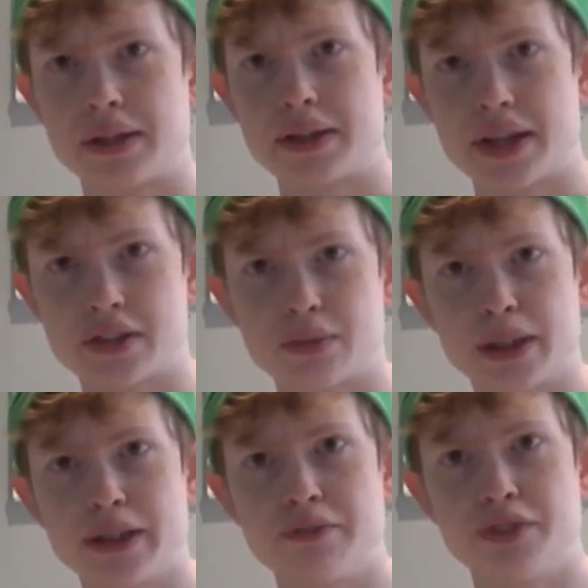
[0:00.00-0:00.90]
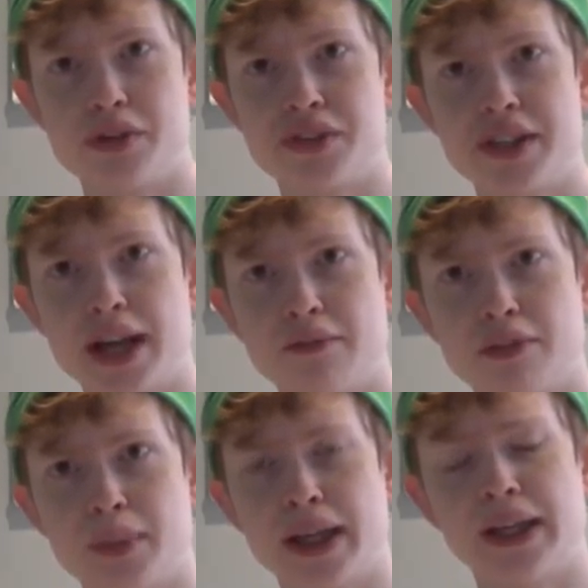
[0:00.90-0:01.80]
That's a really confusing name
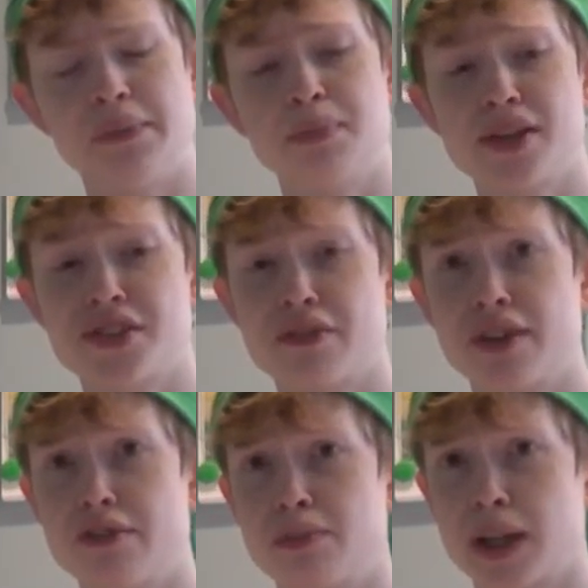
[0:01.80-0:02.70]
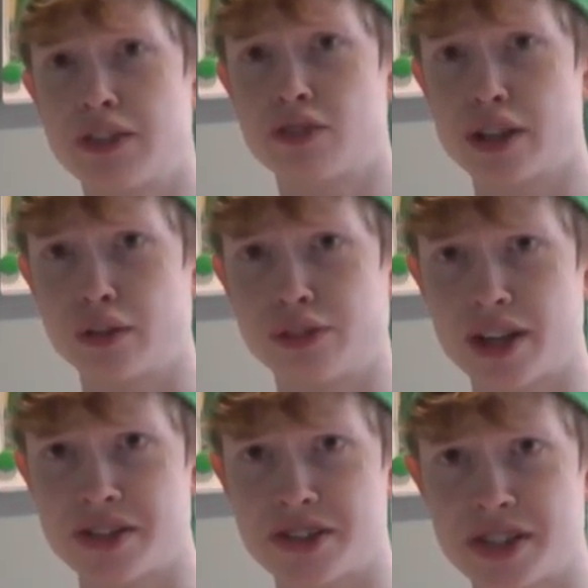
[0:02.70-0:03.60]
for me, plus I've never played Final
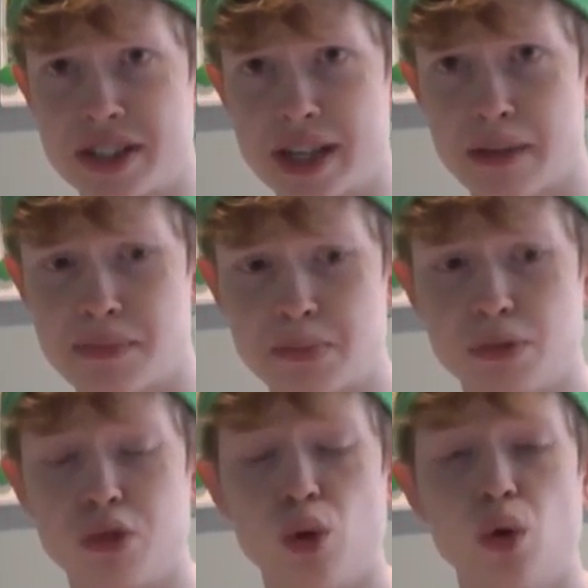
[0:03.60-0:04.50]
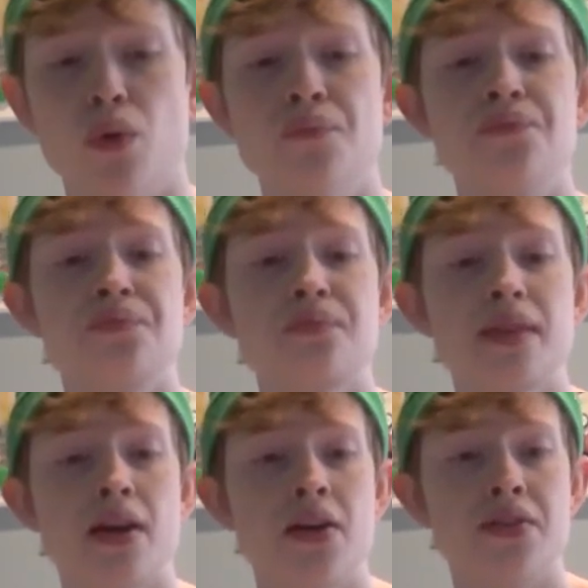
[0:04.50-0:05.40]
Fantasy games before,
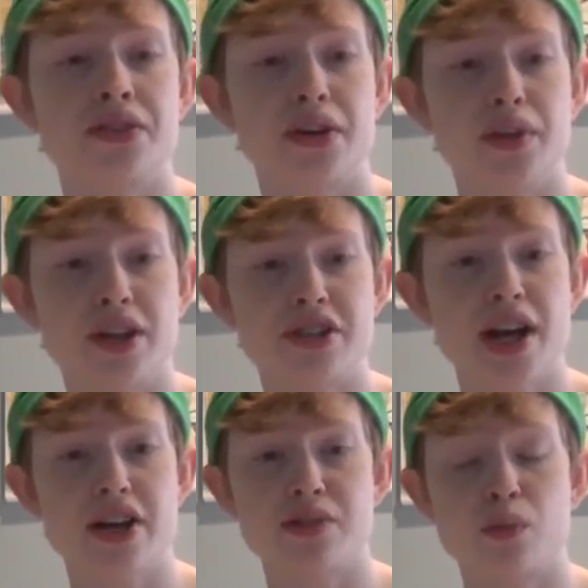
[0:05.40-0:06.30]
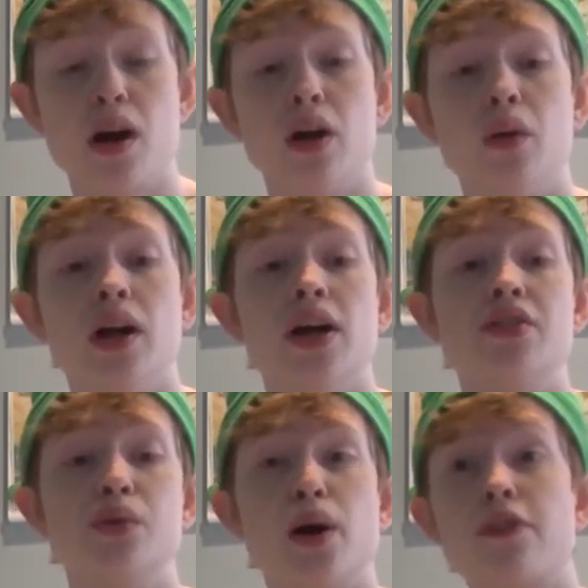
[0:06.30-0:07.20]
so there's that as well.
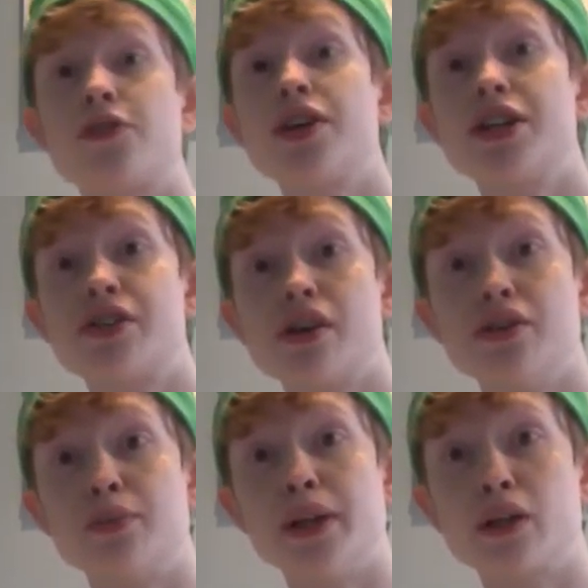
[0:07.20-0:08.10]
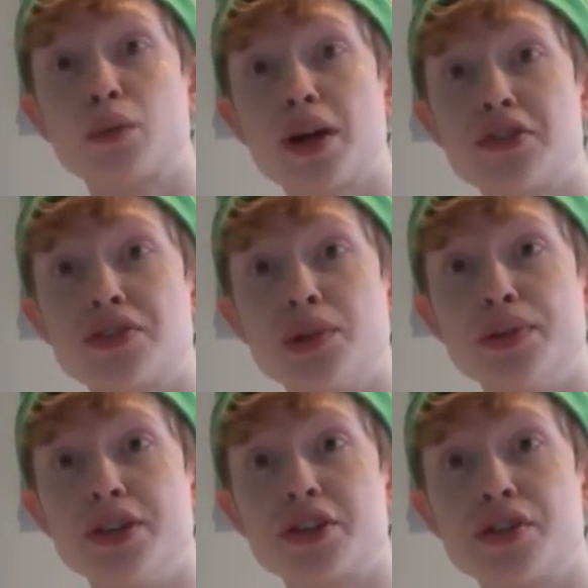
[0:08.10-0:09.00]
Do I think he's going to be a great new
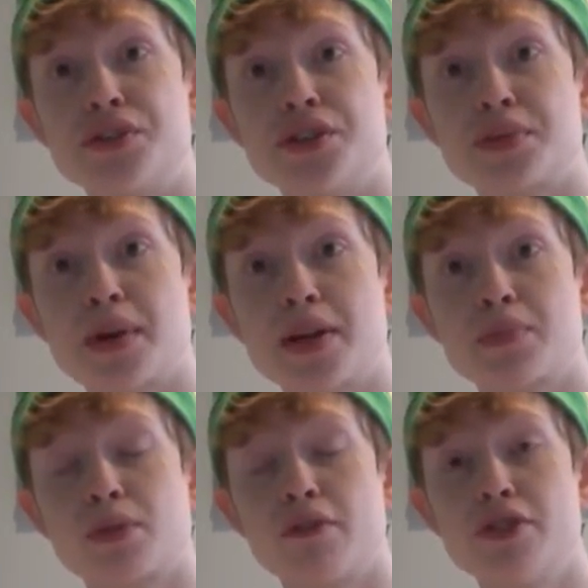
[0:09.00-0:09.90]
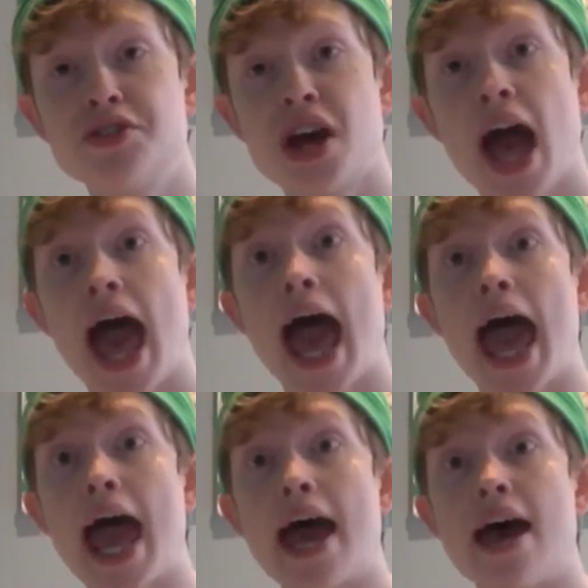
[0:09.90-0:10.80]
addition to Smash Brothers?
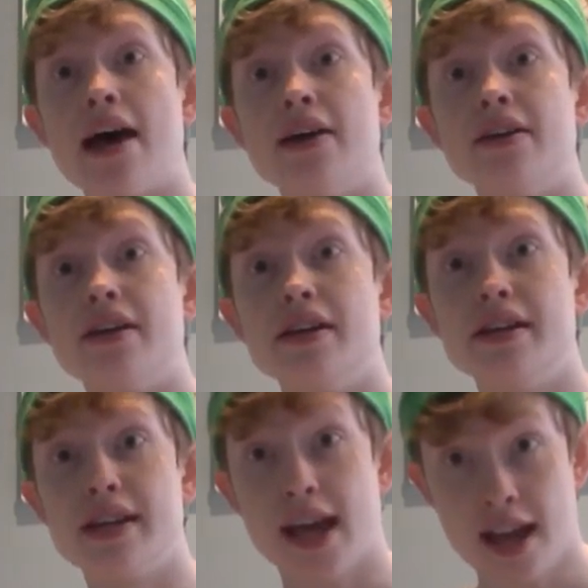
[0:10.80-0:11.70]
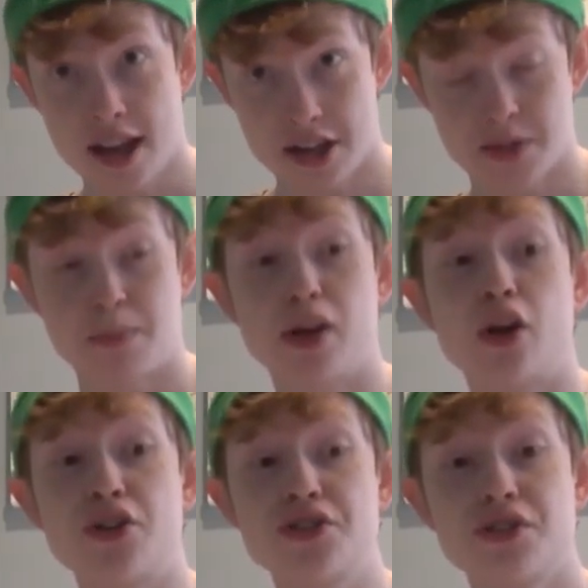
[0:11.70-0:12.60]
Uh, Yes,
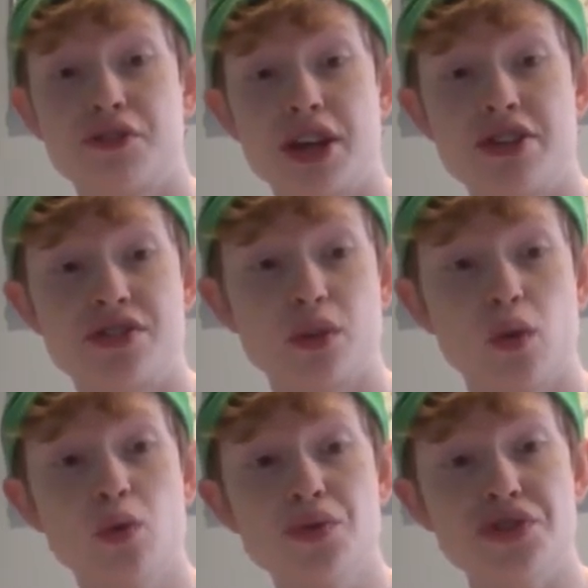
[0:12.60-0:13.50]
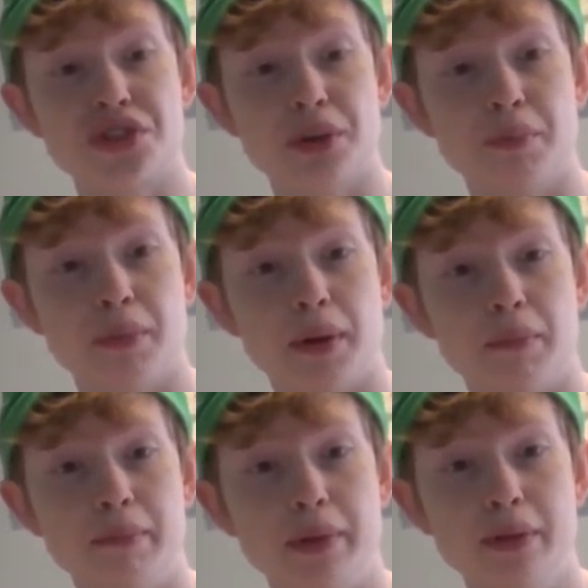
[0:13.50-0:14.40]
because of his awesome
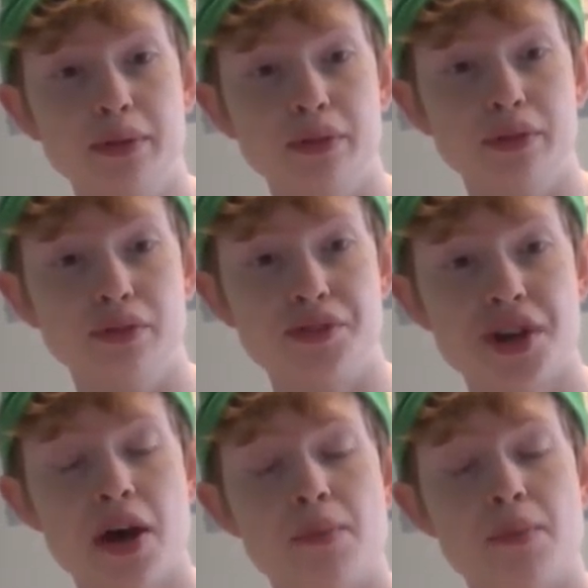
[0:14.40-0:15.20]
moves.